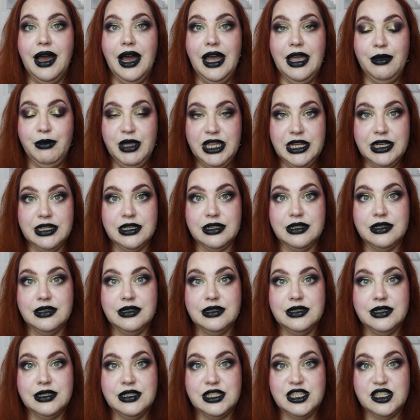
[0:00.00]
I mean it.
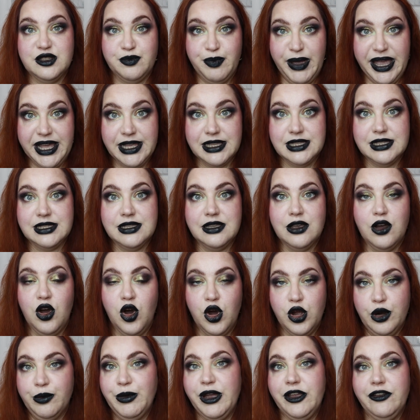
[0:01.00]
Specks
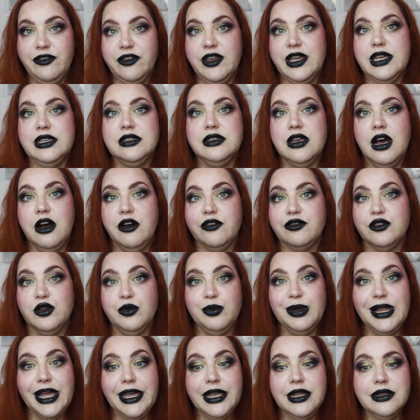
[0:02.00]
on my face after
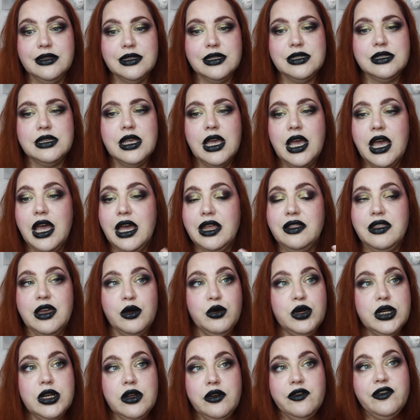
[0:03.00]
applying this. They
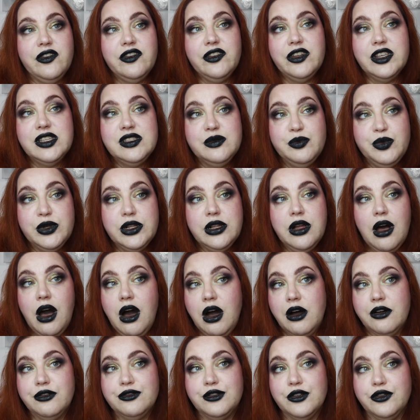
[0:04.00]
were not visible
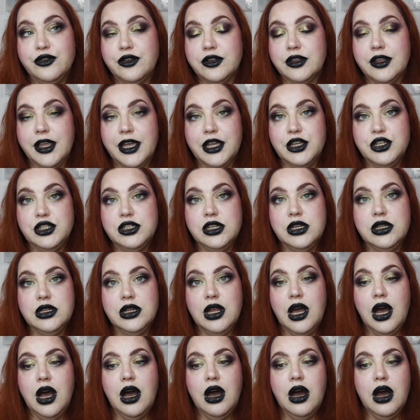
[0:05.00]
after
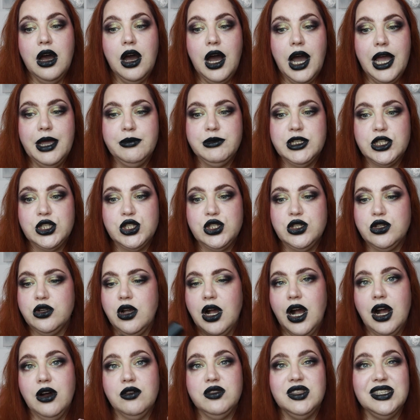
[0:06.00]
foundation. I'm not
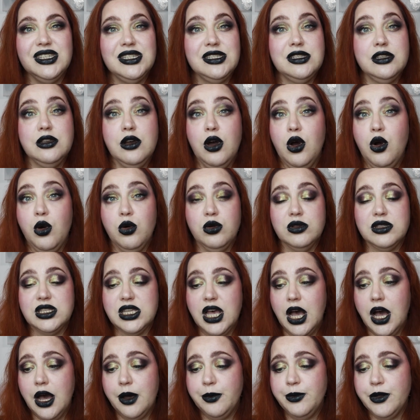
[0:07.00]
sure how this holds
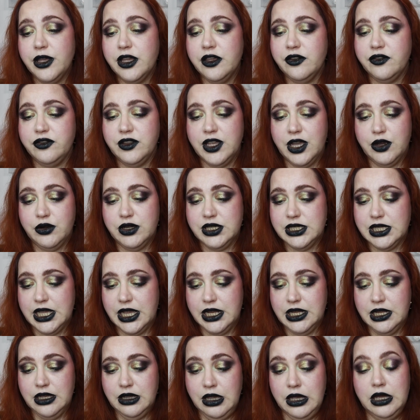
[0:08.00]
up, if there is
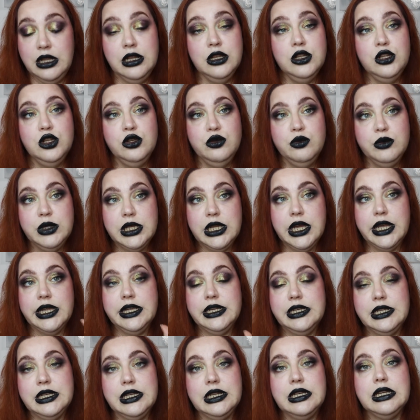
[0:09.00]
any
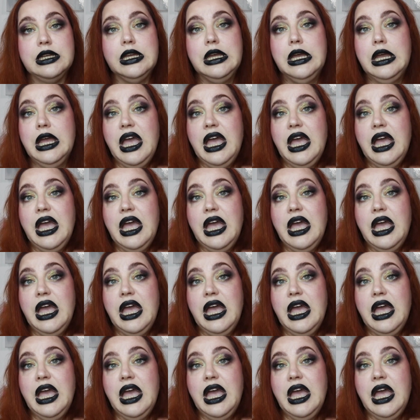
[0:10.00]
illuminating